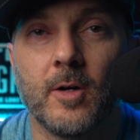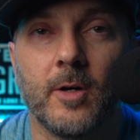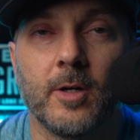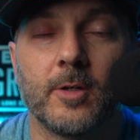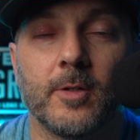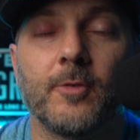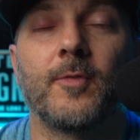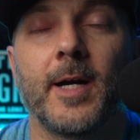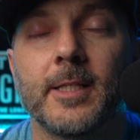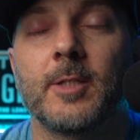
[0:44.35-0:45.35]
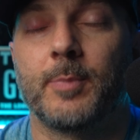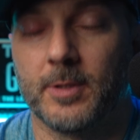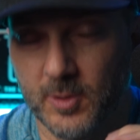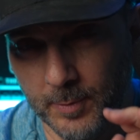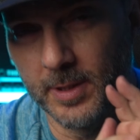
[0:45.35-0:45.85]
are going to finally put
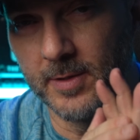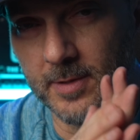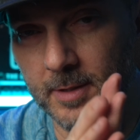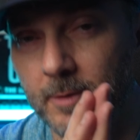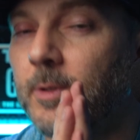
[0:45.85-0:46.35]
the springs on,